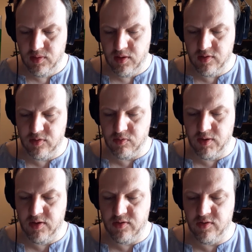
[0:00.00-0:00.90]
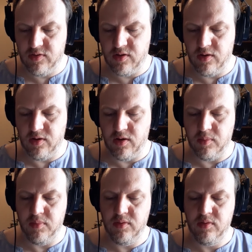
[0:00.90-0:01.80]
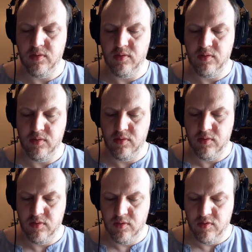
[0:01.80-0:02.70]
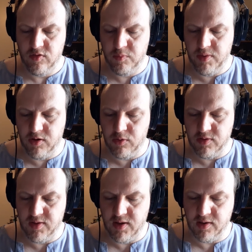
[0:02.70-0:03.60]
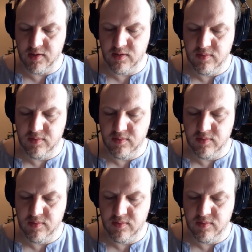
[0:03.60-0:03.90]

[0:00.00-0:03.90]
As it raised its gun arm, Sparrow attacked.